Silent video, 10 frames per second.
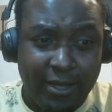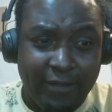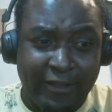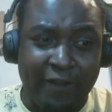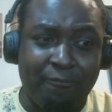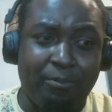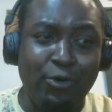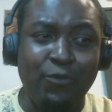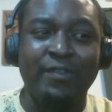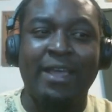that have
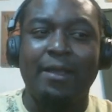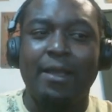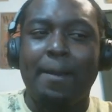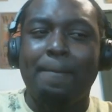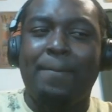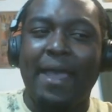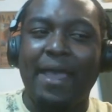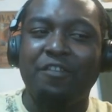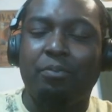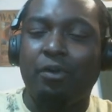proven that
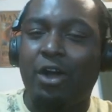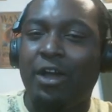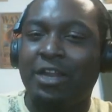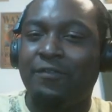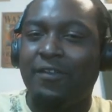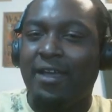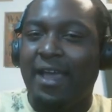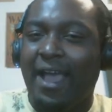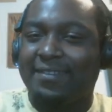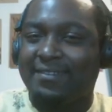Bang's prerogative
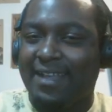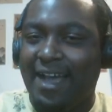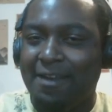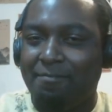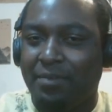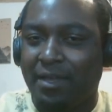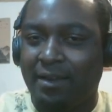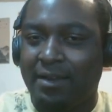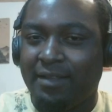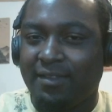has not
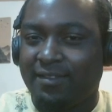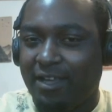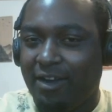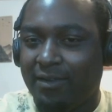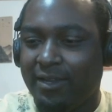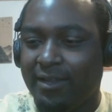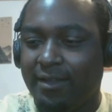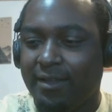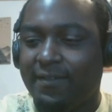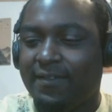been necessarily
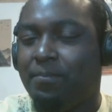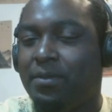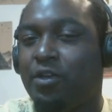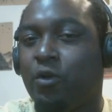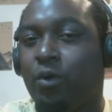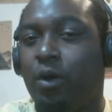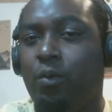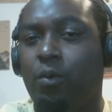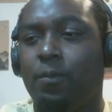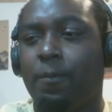to beat
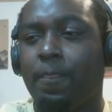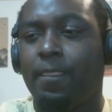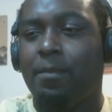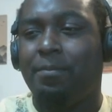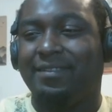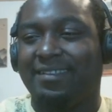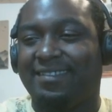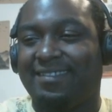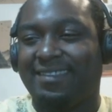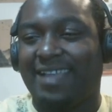Garou, but to
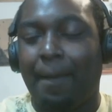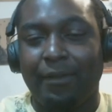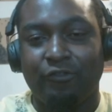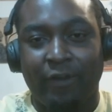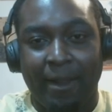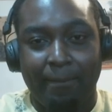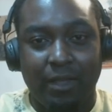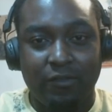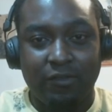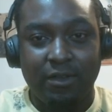stop his
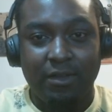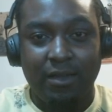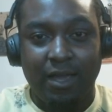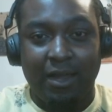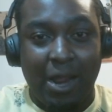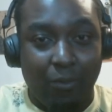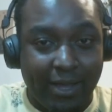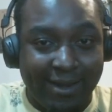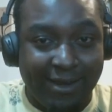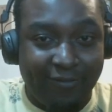rampage. And now we're
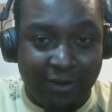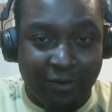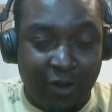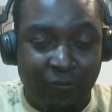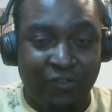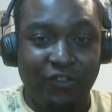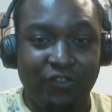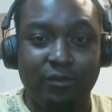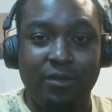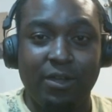getting the final
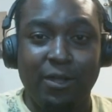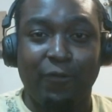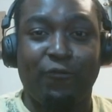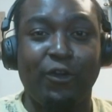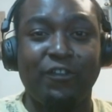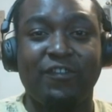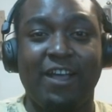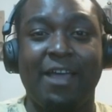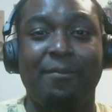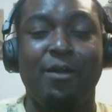confrontation. The first
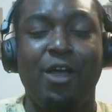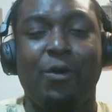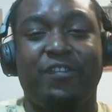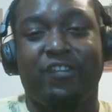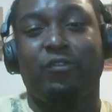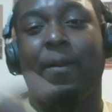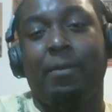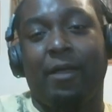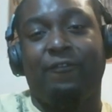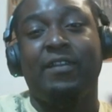time was interrupted
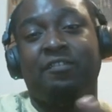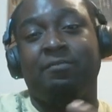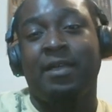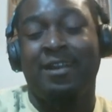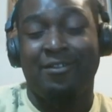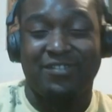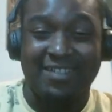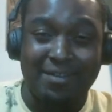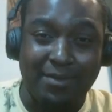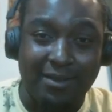by Phoenix Man and her
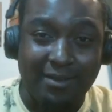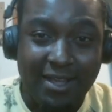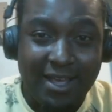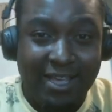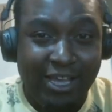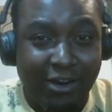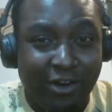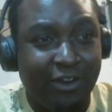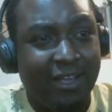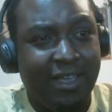centipede. Here,